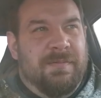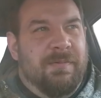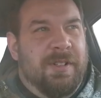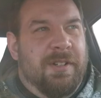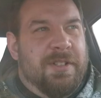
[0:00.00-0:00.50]

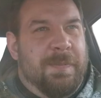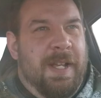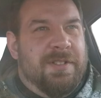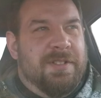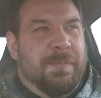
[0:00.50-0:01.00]

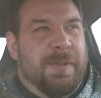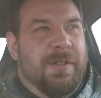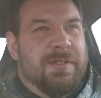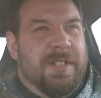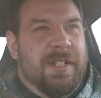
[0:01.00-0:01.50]

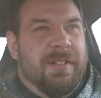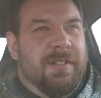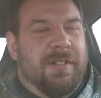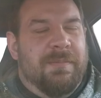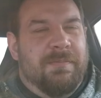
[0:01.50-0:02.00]

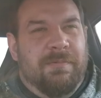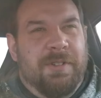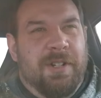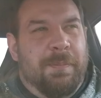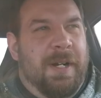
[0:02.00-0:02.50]
or
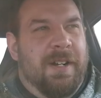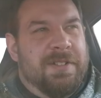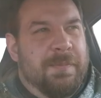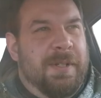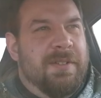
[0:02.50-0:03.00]
one of their
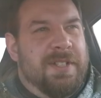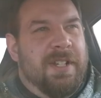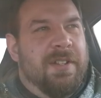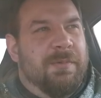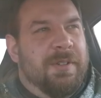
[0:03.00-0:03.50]
parents abuse
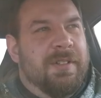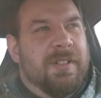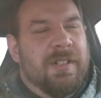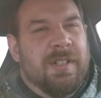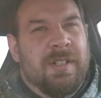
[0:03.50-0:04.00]
the other one
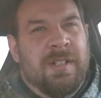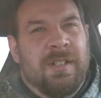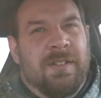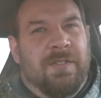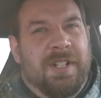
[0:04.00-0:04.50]

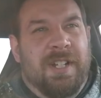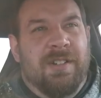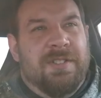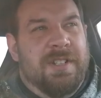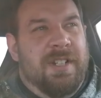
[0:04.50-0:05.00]
for
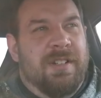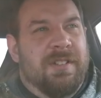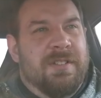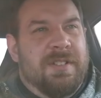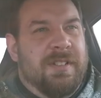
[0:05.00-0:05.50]
years and
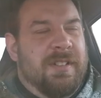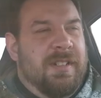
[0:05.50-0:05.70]
years